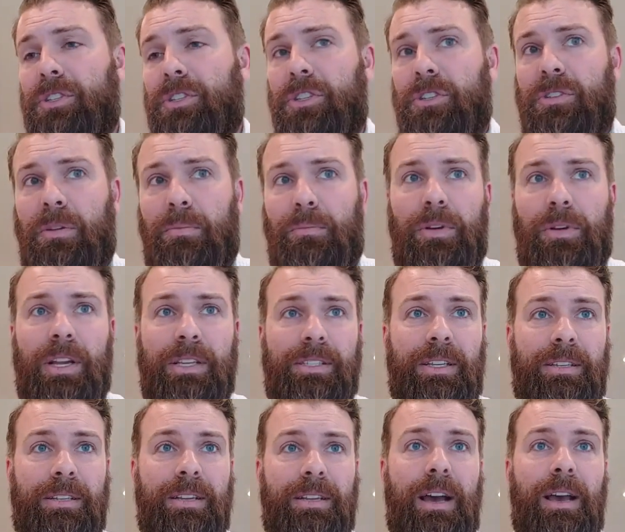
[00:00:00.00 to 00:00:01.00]
is just
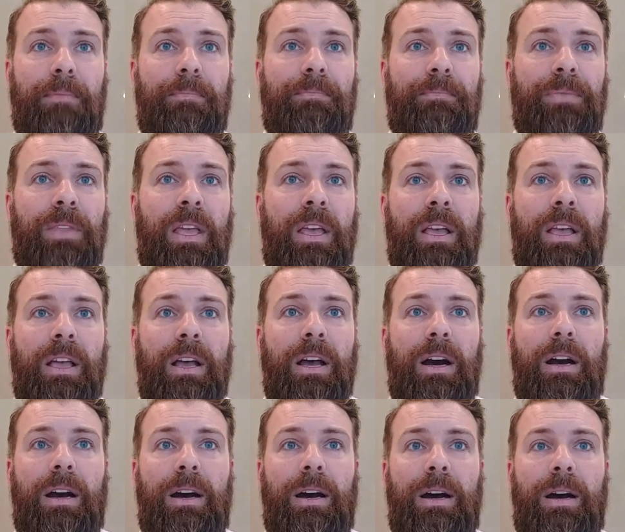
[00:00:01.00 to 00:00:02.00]
compressing time
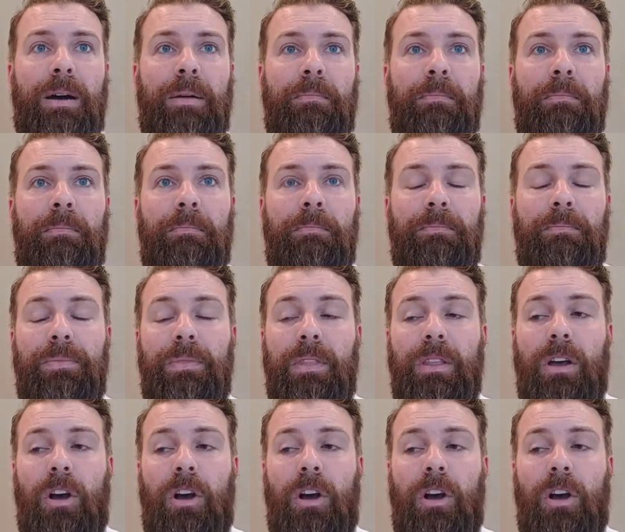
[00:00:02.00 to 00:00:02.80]
um,